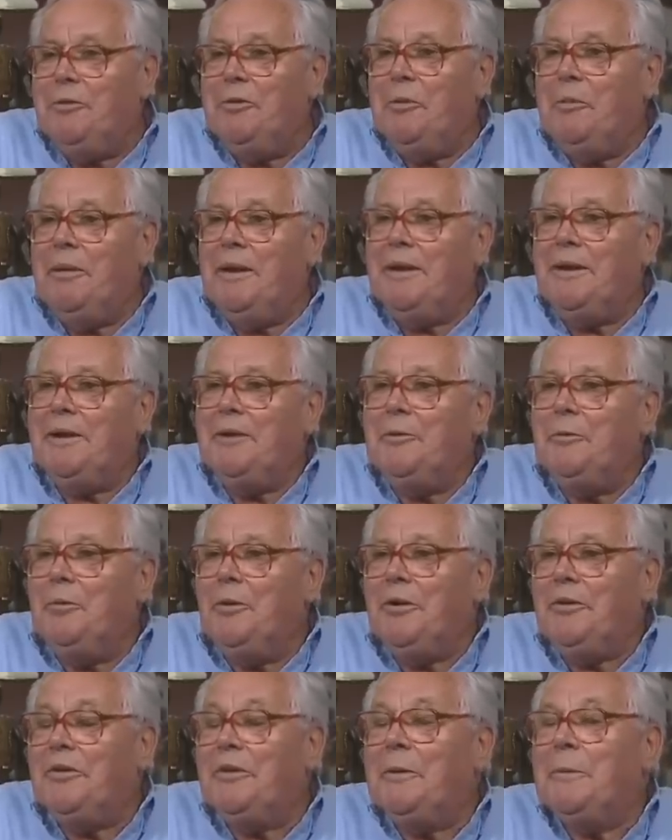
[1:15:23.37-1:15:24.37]
the better it
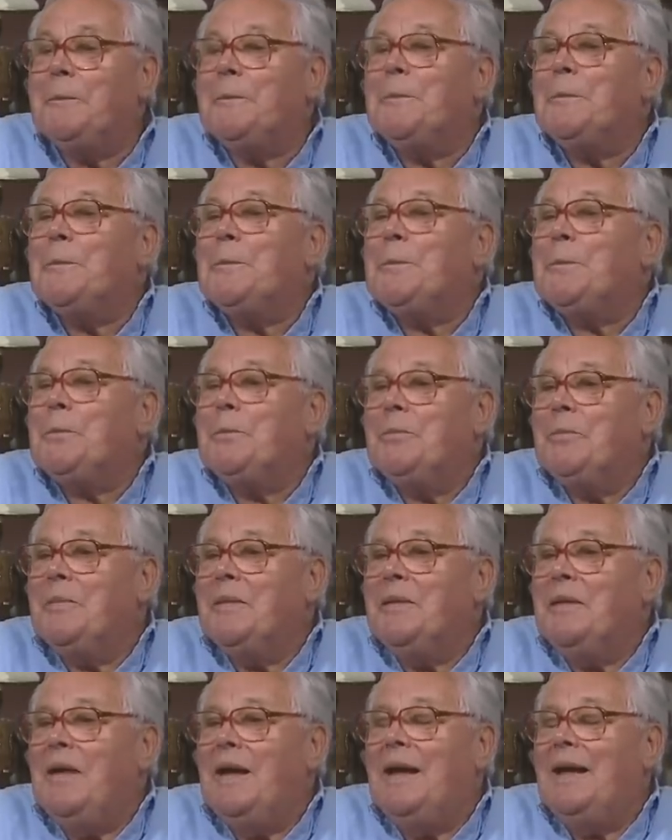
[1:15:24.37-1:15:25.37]
was.
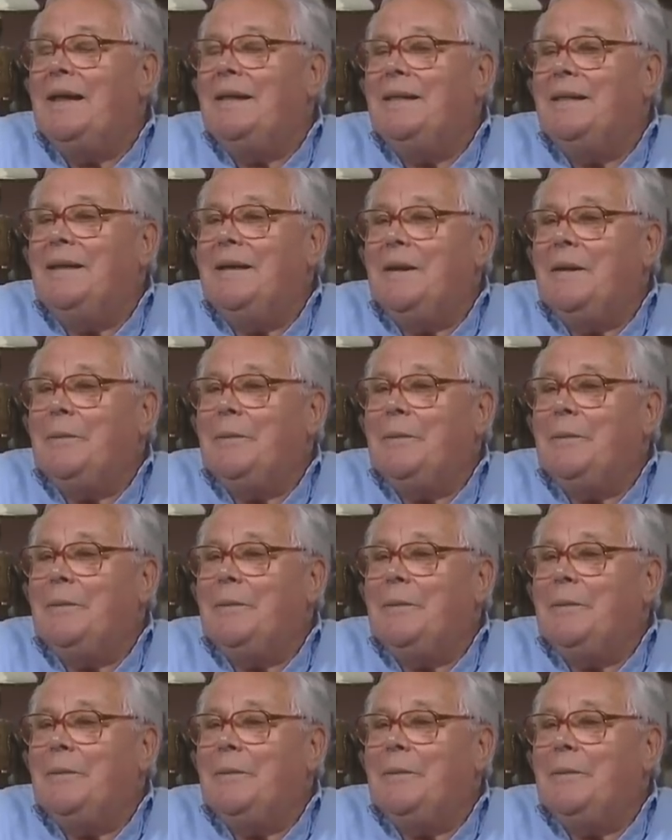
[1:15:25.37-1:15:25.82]
And